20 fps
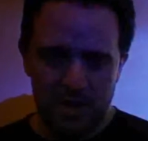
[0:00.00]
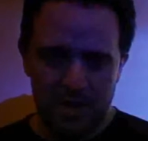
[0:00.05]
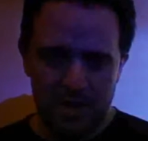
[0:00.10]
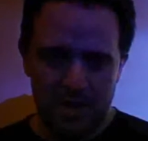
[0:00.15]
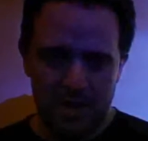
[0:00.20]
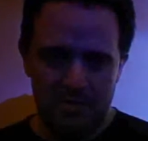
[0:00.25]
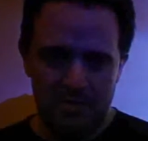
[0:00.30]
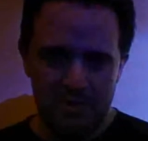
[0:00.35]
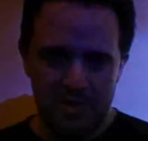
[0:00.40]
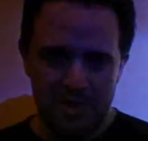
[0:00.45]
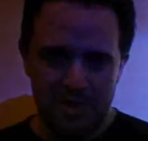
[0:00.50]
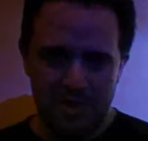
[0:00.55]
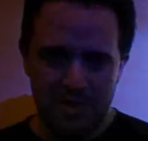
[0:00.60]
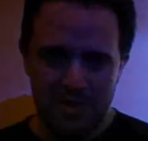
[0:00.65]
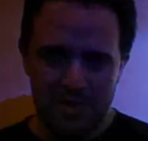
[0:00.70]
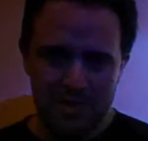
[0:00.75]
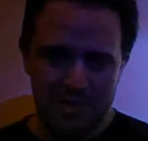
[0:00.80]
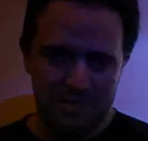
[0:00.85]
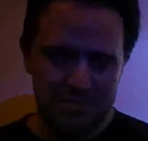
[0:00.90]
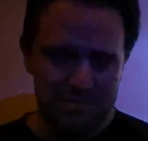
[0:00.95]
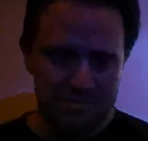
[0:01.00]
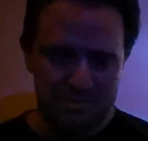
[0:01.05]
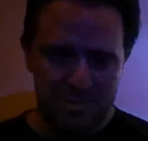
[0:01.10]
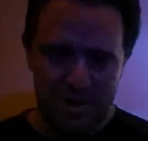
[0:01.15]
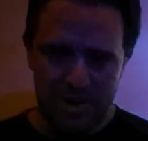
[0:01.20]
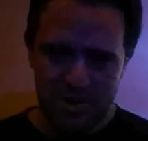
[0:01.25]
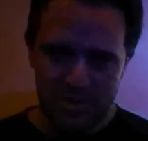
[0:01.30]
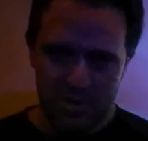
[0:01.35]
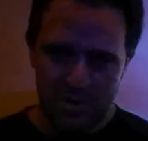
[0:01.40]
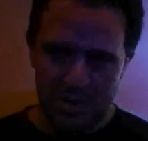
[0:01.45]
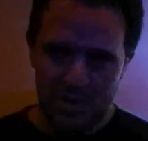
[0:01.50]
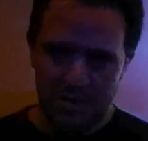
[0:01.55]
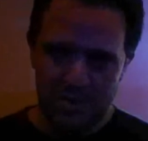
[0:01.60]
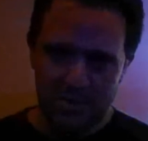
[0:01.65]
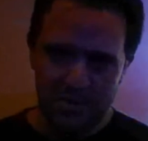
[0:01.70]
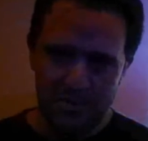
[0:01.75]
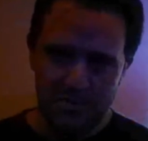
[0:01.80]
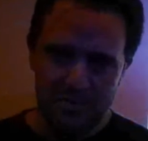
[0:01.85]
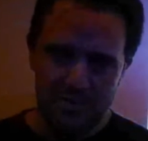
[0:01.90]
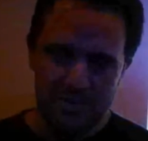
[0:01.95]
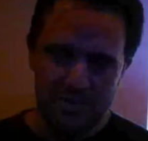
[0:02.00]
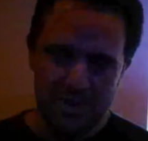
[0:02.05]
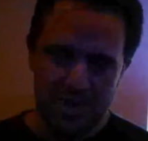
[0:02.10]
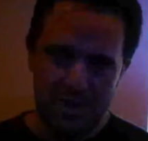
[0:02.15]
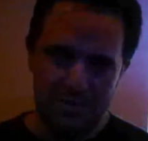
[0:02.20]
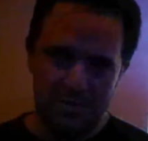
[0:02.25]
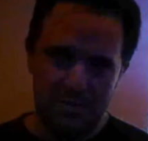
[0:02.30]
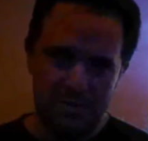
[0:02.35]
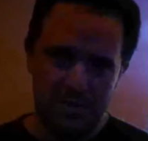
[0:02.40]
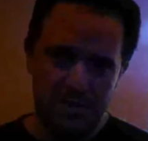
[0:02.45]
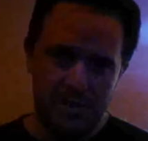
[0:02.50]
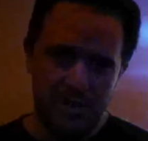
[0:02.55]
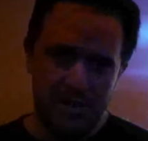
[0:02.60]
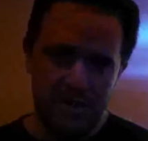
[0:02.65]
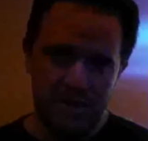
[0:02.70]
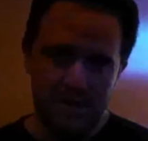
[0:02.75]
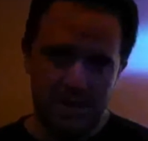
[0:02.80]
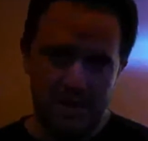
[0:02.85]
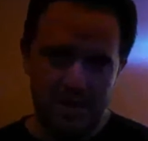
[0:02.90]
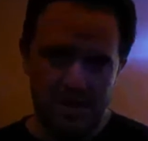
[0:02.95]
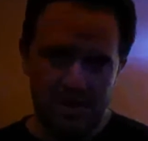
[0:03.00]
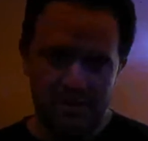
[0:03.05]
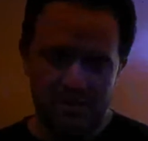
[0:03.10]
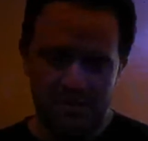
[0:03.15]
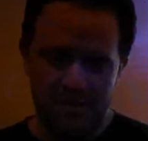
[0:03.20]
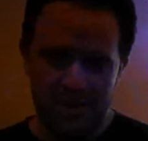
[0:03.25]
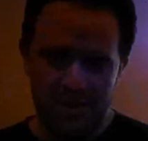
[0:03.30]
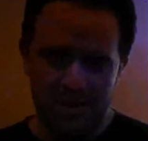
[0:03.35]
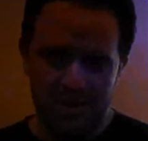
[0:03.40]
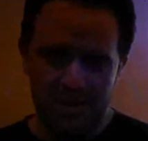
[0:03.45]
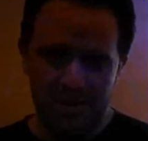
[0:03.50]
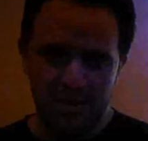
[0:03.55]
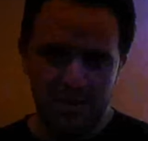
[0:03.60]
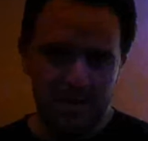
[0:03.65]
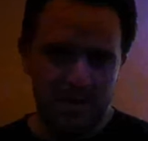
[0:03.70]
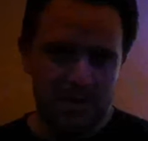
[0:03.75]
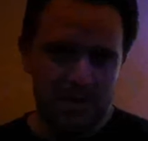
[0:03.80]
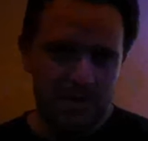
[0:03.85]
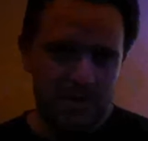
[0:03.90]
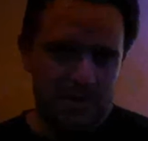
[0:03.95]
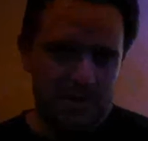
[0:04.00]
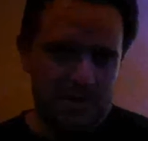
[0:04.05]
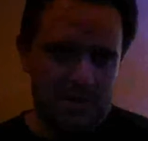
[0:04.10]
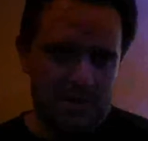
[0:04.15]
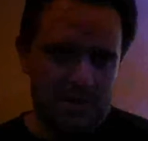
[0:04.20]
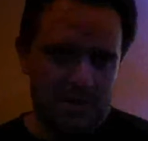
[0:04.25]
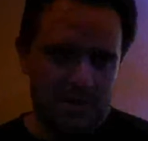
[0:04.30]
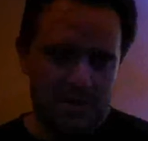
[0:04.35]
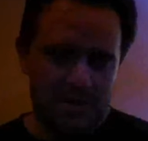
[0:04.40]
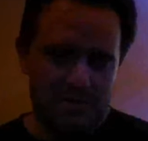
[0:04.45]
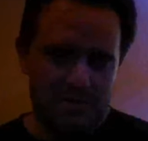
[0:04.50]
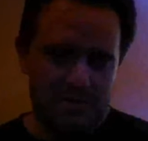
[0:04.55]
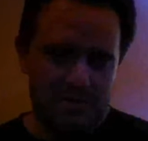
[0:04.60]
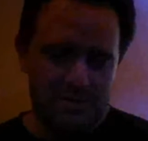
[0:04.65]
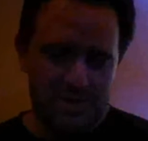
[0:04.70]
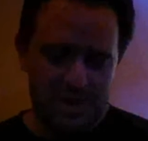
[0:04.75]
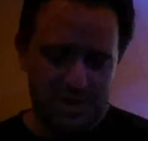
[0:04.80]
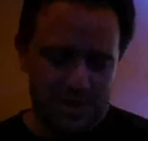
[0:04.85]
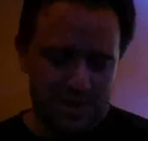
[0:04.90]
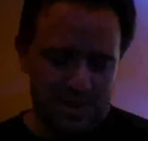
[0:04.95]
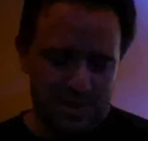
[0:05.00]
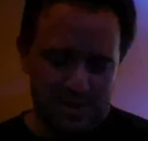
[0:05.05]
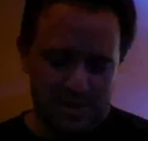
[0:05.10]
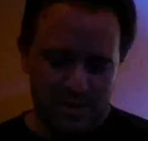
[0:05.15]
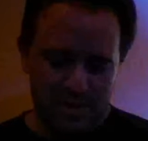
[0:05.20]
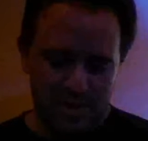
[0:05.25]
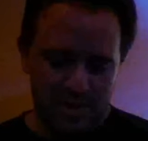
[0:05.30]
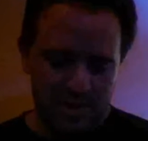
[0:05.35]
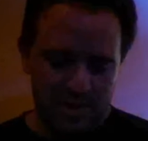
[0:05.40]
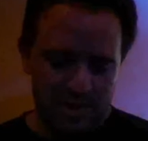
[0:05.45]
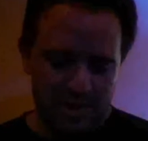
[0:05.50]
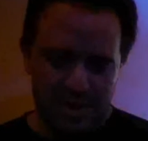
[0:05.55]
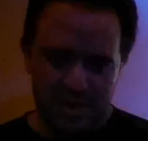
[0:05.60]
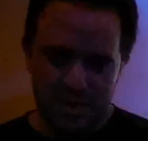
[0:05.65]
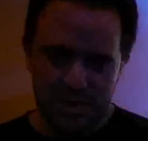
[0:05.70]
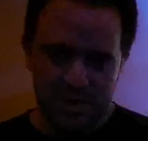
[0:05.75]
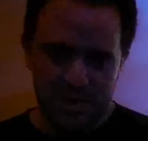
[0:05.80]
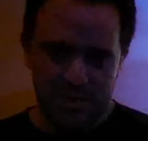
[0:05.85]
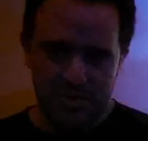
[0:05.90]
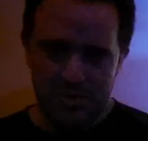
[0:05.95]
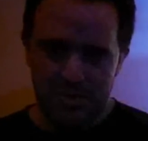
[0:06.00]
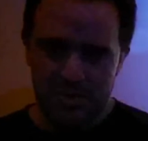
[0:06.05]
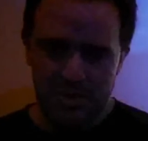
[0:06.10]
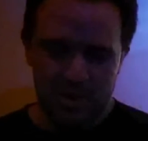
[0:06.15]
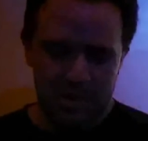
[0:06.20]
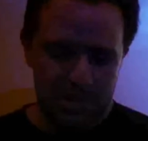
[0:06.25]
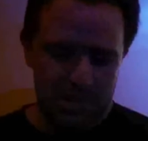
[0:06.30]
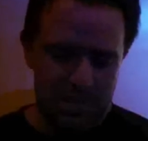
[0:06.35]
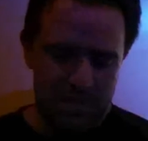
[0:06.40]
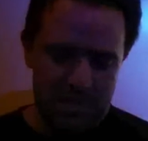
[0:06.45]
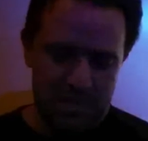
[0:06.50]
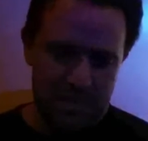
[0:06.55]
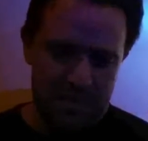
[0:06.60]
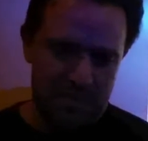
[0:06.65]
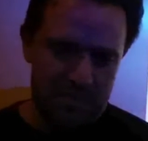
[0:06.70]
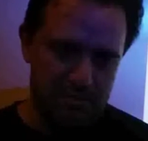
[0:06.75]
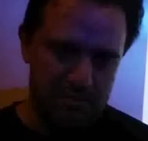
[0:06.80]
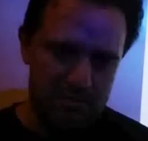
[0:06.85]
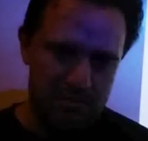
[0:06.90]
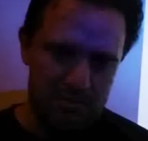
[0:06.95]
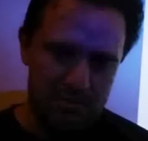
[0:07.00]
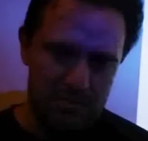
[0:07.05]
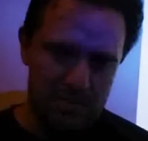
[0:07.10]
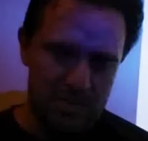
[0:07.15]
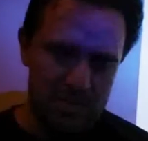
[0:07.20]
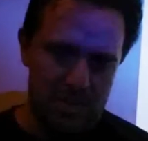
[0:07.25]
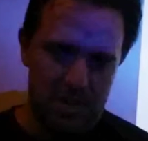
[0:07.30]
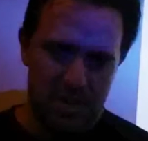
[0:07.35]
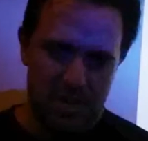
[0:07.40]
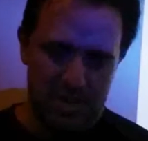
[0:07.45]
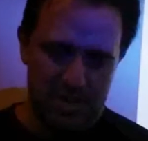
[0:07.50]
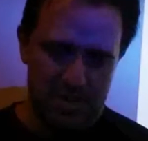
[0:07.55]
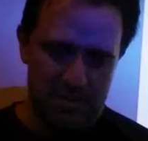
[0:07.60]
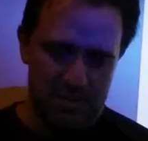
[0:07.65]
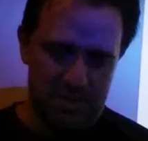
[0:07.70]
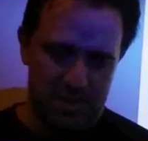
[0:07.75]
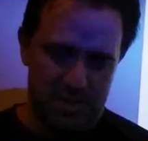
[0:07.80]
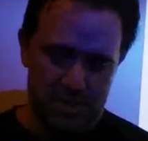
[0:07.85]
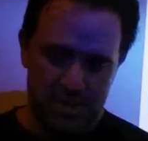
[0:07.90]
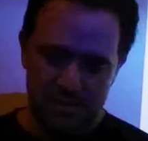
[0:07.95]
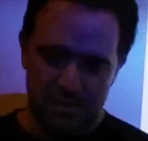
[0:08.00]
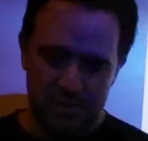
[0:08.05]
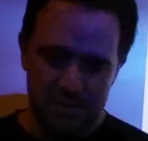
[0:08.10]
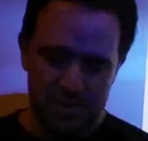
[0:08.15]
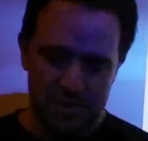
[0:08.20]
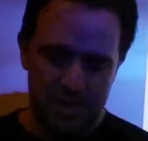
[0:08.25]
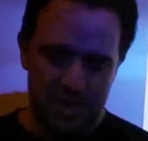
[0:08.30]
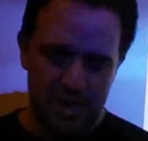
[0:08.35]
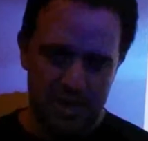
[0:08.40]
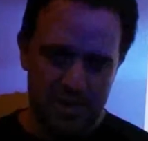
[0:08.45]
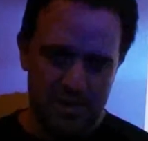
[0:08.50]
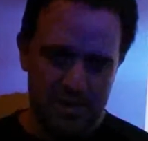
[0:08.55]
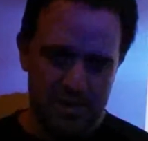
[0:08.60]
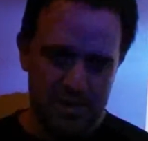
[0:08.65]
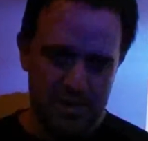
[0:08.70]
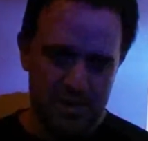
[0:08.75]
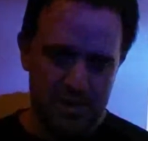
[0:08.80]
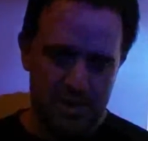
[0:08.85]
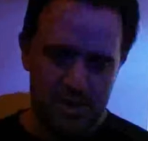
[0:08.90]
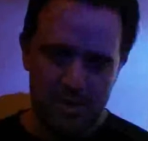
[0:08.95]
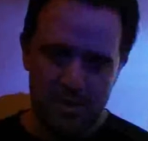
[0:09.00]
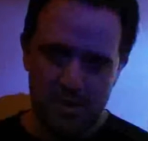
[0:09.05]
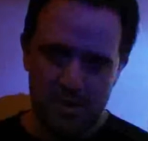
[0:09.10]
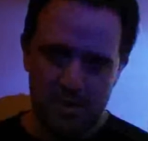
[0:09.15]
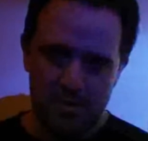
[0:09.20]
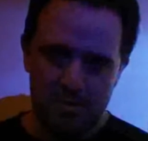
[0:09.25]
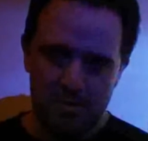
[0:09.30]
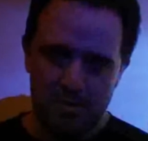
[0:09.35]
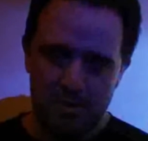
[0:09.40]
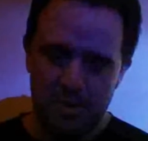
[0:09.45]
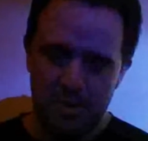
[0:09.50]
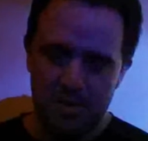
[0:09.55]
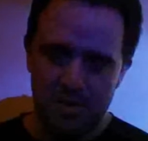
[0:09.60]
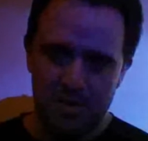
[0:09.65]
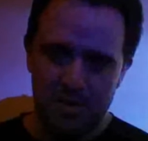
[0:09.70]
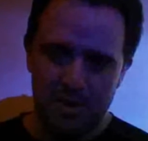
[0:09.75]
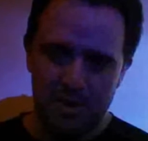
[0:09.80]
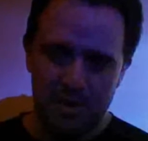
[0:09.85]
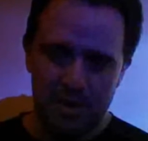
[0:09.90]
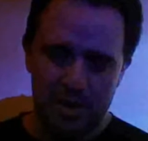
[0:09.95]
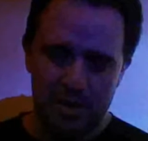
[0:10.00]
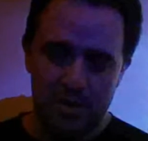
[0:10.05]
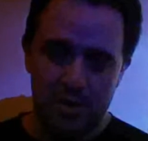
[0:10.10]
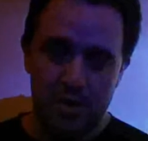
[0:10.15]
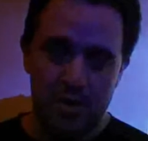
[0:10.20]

complex matriarchal type figure. In that show, she has to be tough as nails in her professional